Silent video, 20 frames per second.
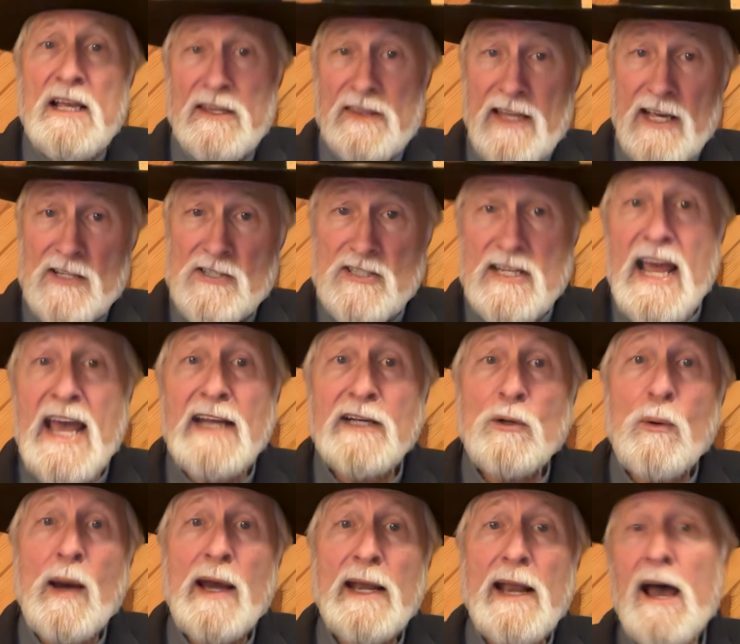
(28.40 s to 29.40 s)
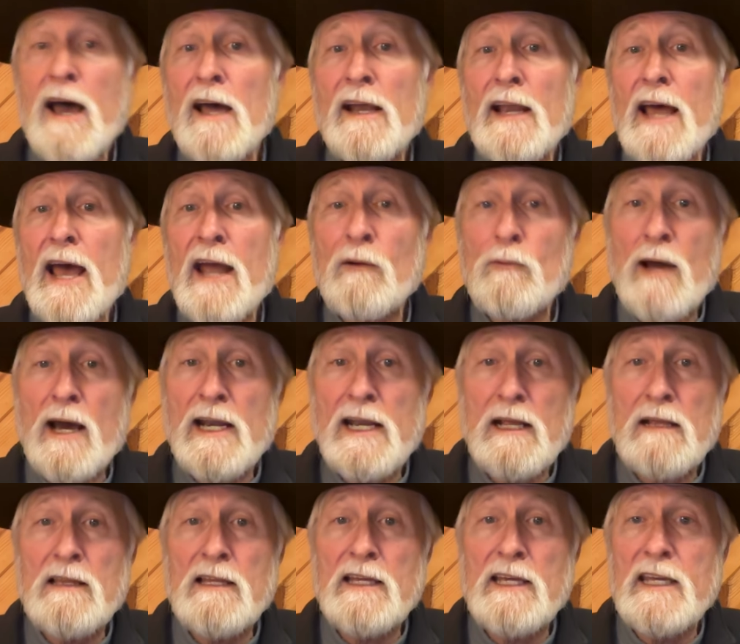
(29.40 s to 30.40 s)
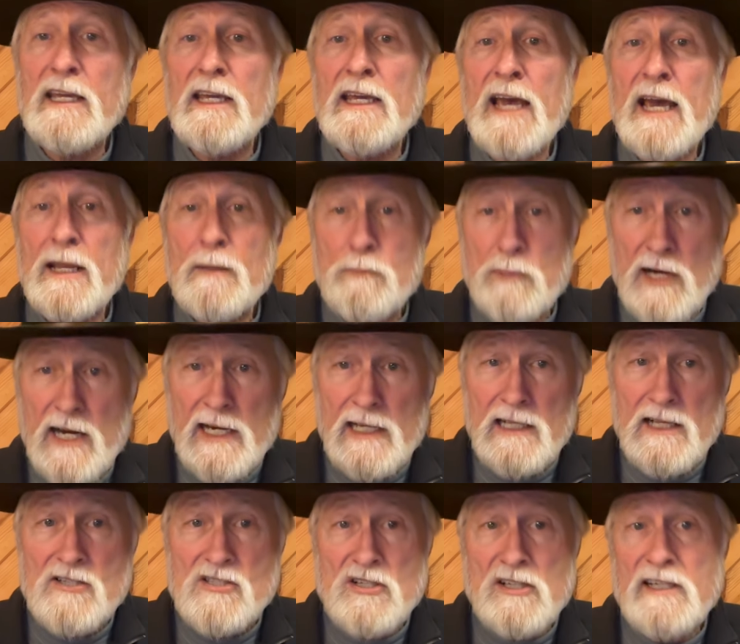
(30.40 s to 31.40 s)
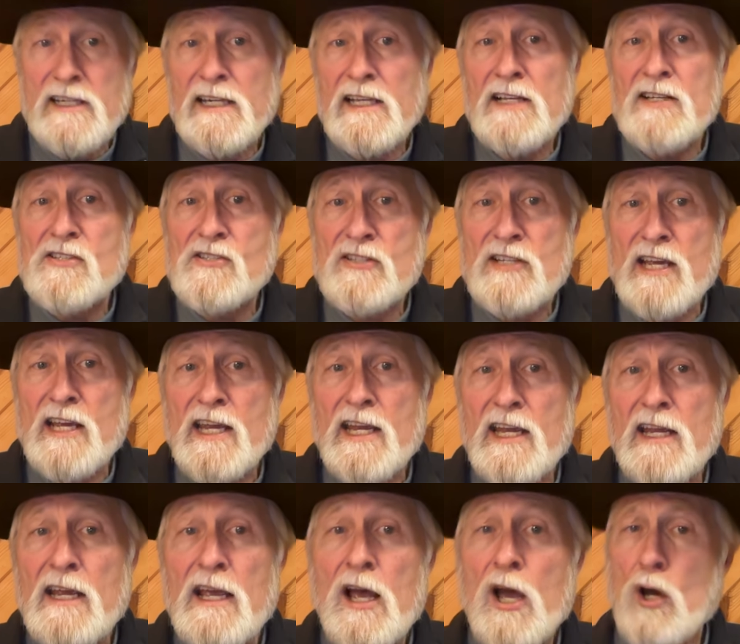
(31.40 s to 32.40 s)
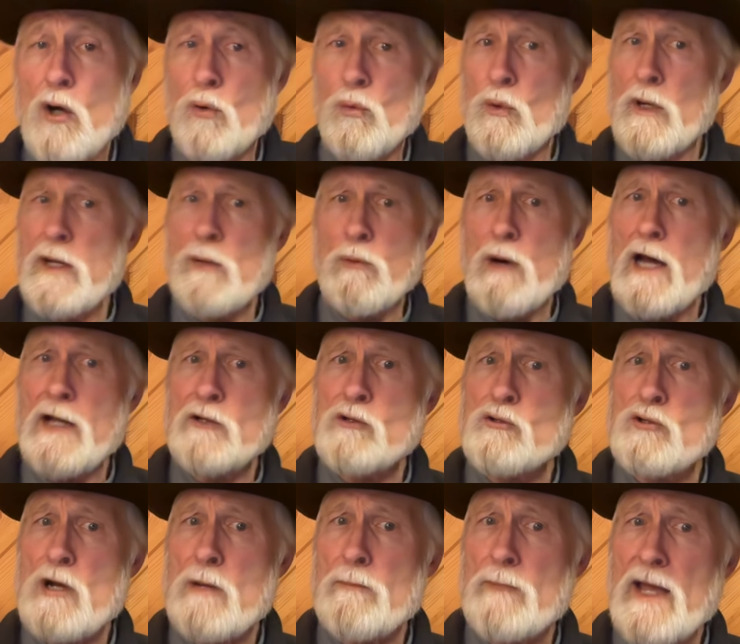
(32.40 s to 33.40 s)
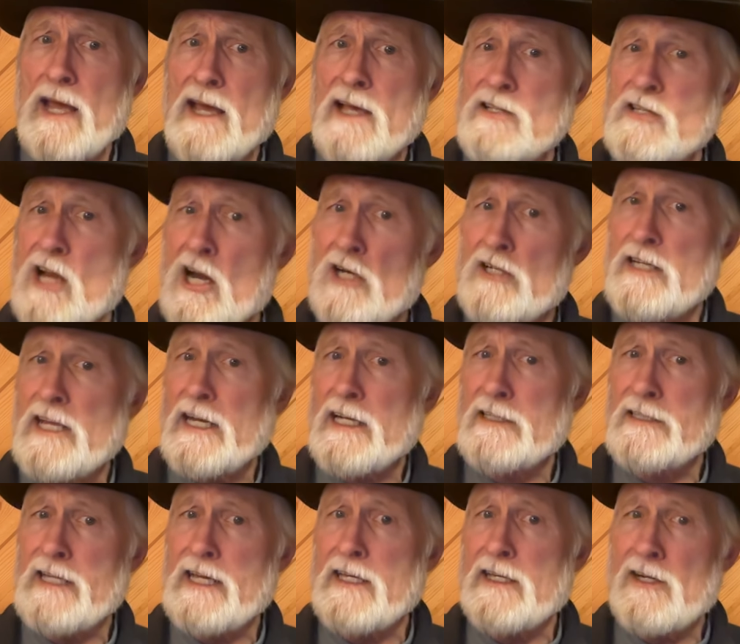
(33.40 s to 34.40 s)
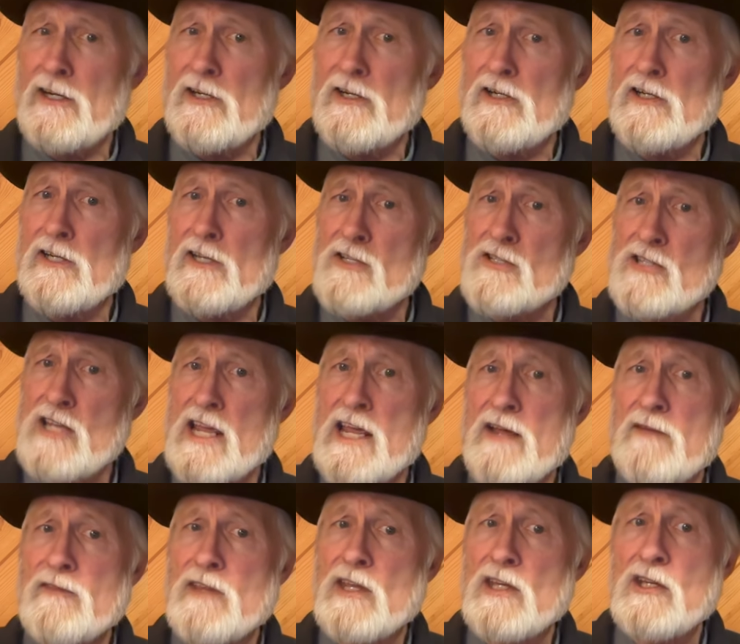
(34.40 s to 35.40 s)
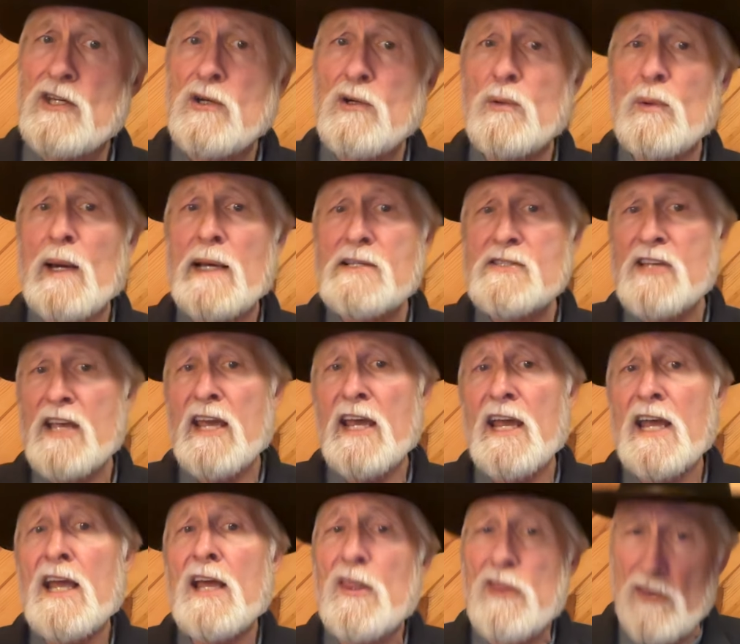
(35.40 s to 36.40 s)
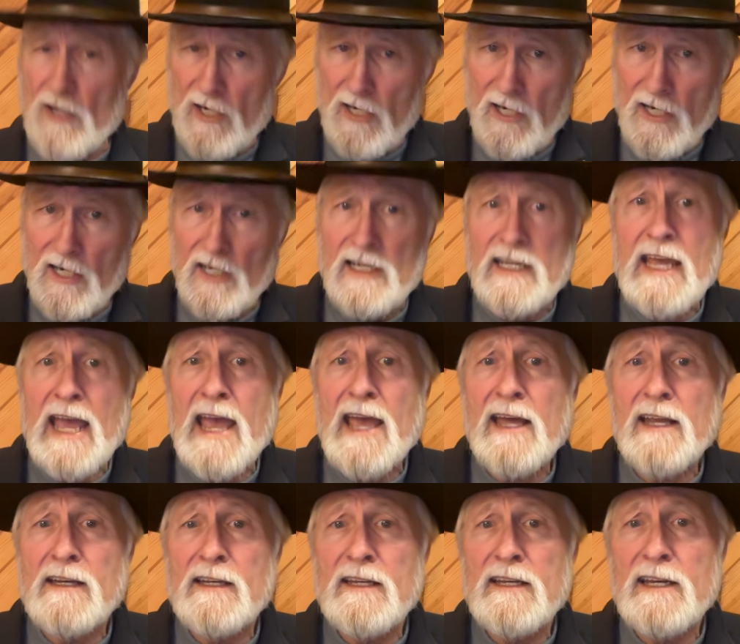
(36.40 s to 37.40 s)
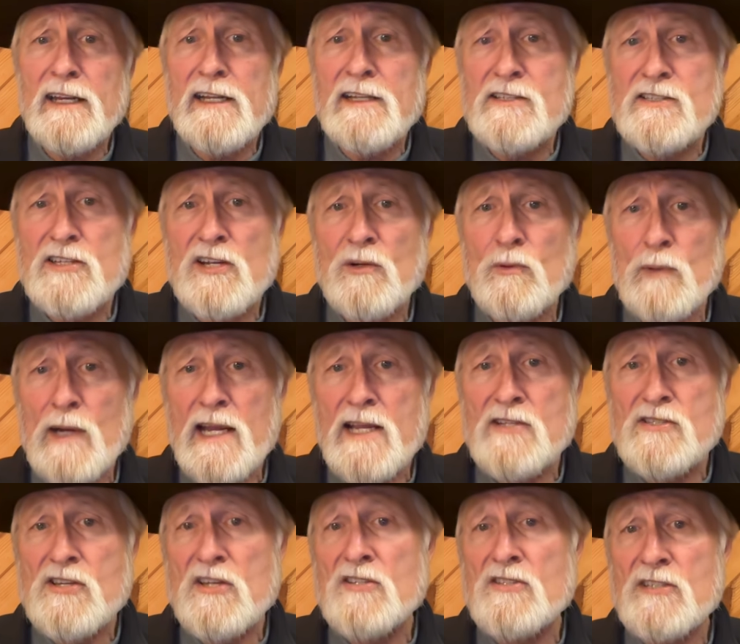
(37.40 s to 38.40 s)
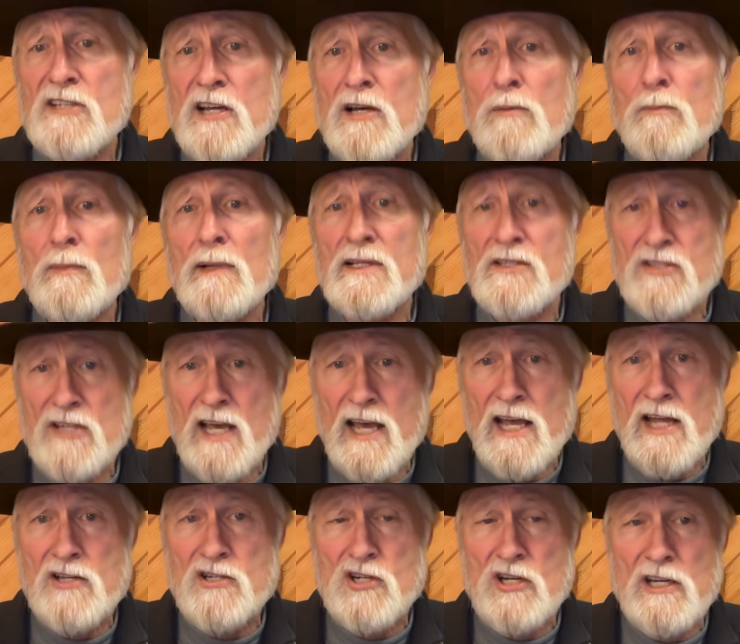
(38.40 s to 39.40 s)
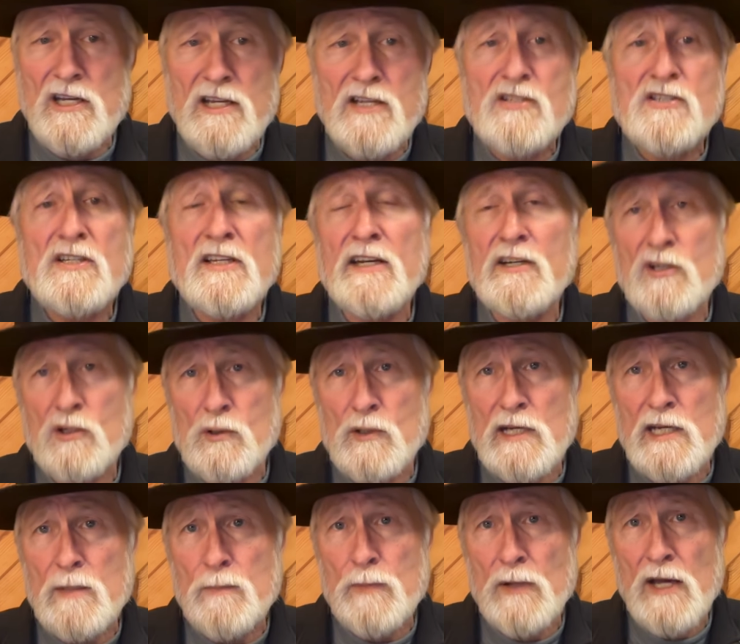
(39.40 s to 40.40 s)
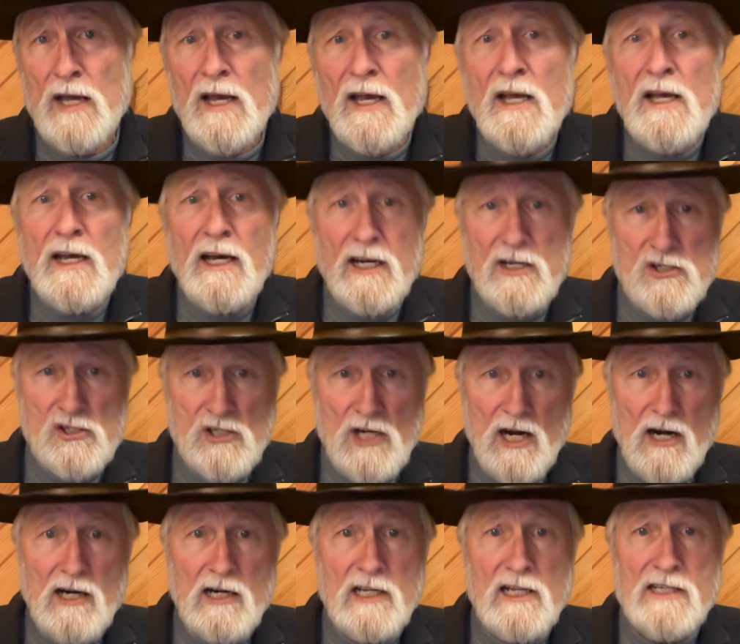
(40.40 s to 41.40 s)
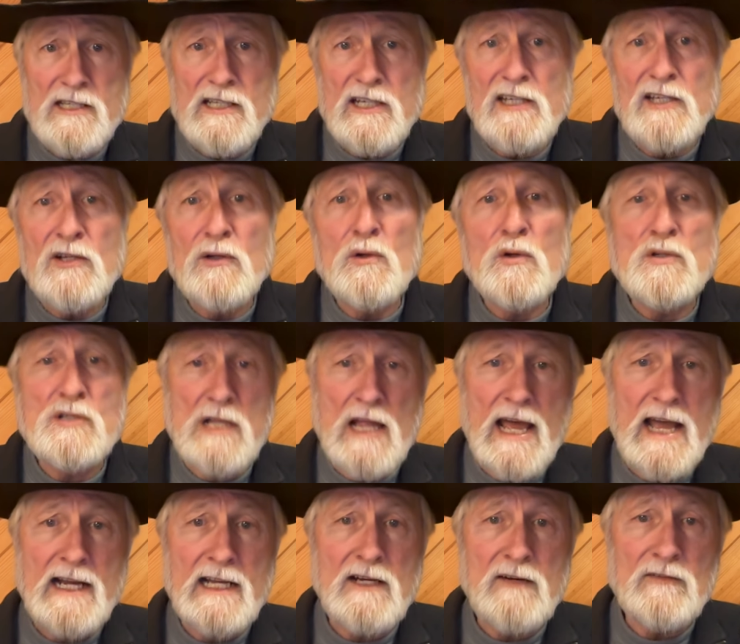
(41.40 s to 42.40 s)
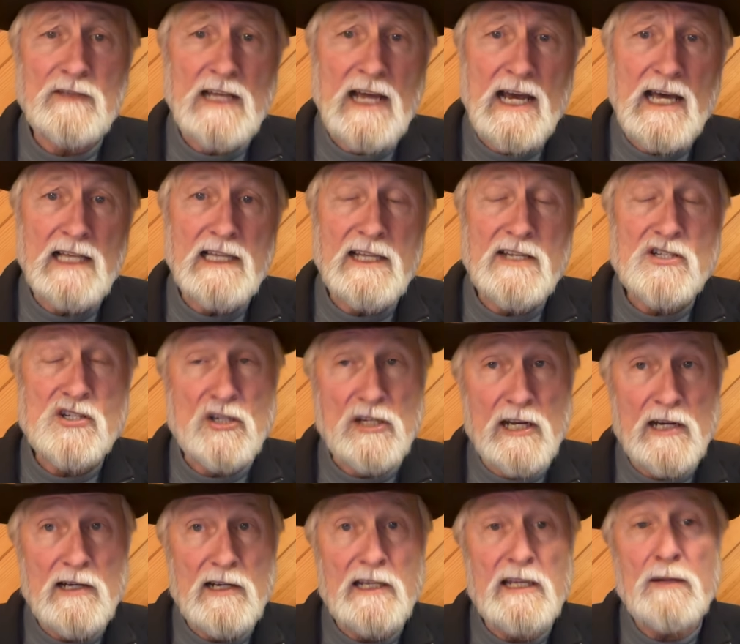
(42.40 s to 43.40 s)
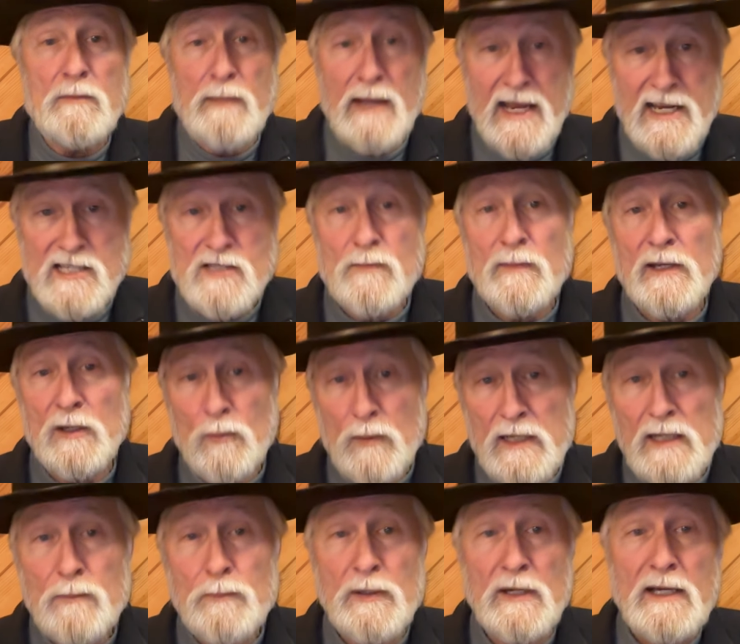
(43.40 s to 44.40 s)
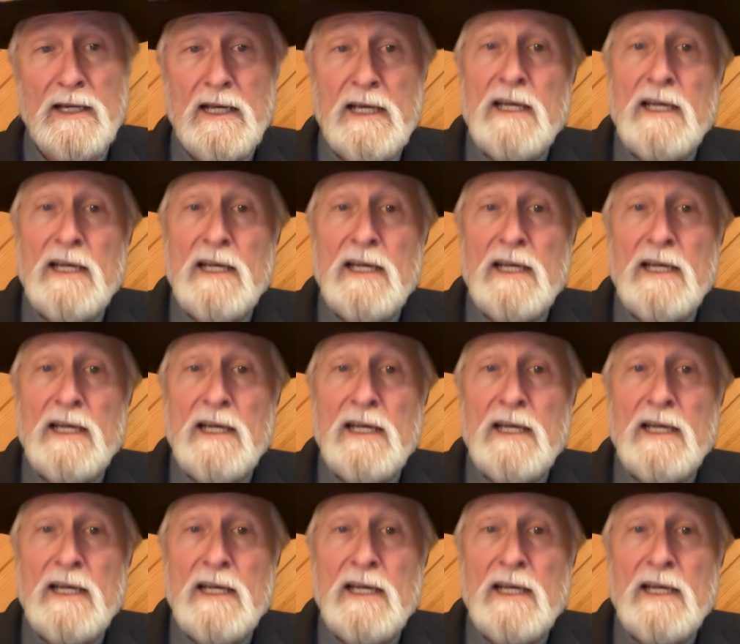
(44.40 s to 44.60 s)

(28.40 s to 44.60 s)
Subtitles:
They'll stand quite unironically and brainlessly to say, we want Trump as our dictator to save the USA. The candidate's a racist, a misogynist, and creep, a charlatan whose lack of knowledge nearly makes me weep.